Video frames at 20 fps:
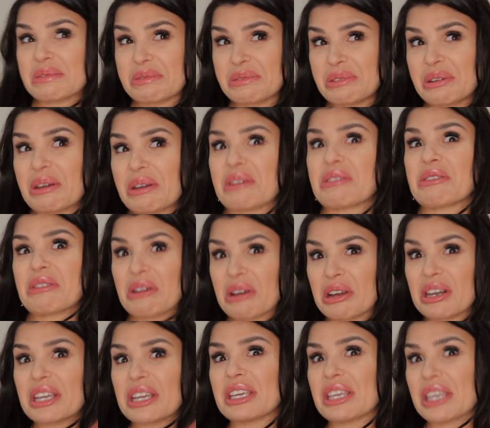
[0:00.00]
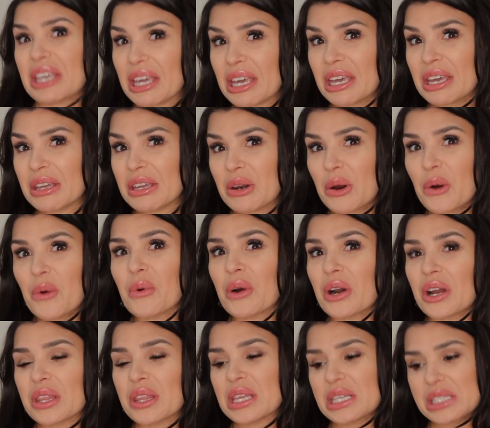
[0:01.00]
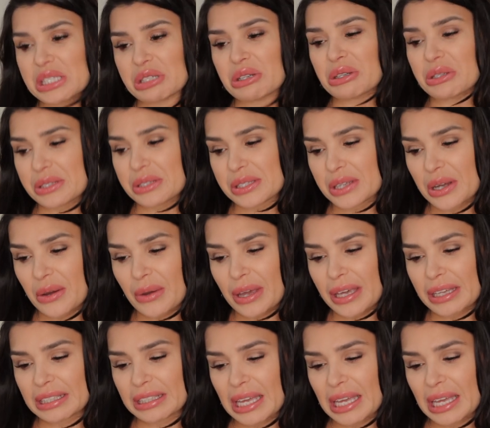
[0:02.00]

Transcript: okay, I kind of get where this girl's going.